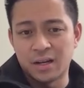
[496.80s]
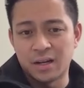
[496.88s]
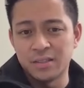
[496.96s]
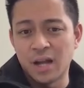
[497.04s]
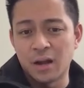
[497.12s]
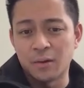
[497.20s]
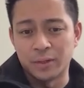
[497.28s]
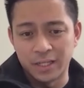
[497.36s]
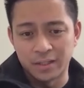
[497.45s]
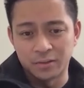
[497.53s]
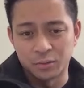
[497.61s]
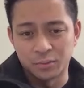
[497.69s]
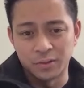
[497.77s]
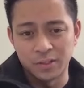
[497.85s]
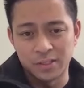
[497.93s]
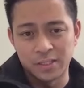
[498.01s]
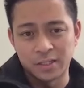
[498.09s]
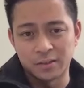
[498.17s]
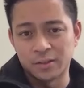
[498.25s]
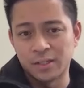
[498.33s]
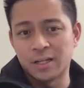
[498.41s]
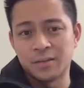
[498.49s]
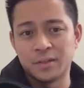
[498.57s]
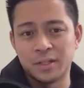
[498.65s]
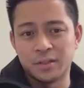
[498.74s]
not related to real estate or
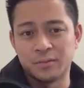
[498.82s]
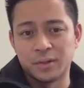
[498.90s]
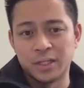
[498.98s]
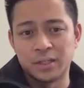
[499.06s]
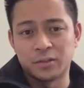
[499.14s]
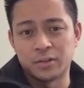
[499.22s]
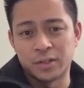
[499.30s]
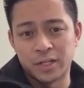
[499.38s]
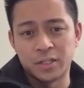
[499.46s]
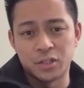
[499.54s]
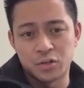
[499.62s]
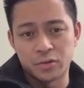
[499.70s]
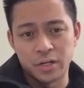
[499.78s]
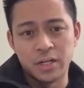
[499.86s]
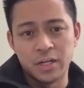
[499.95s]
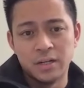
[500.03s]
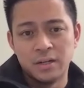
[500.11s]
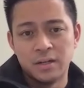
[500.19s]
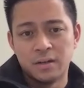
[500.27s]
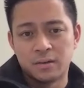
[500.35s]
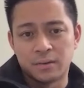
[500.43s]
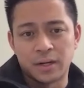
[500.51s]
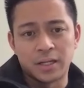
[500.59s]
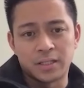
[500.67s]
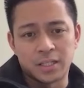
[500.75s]
not even related to the industry,
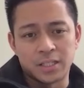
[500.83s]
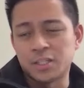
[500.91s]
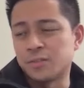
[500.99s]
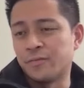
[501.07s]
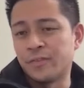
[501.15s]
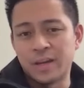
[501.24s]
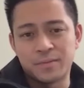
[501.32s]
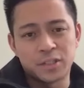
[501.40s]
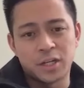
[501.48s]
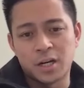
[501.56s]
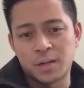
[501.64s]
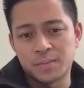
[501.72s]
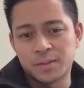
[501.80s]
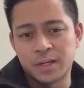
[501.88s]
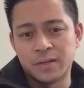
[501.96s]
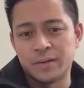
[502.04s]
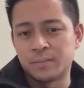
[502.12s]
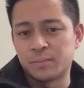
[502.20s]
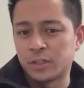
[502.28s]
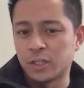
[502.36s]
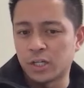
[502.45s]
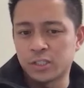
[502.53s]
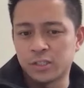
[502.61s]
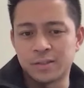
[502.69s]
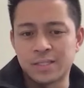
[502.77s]
right? Such as vape shops, event
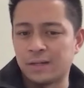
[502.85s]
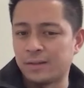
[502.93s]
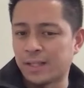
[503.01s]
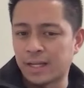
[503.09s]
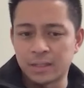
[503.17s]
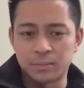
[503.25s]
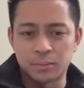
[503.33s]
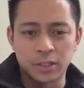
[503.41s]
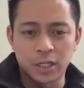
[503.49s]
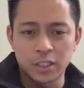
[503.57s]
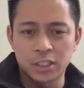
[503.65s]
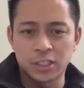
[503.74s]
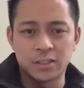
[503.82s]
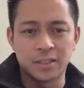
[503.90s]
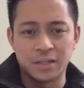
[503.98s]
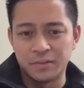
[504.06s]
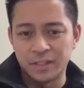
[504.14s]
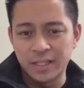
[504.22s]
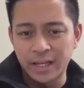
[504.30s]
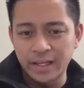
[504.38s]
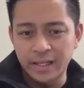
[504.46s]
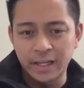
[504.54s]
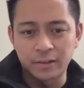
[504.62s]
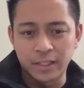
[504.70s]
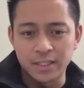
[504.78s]
production, sound and lighting production, even
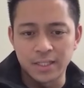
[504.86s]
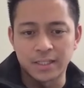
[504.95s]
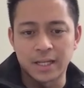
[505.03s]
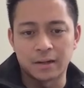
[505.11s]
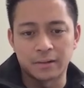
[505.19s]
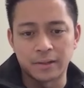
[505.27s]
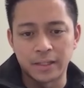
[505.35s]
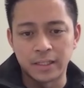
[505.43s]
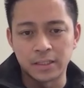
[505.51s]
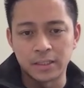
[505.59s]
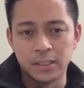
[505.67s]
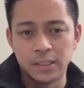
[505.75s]
daycare, things like that, right?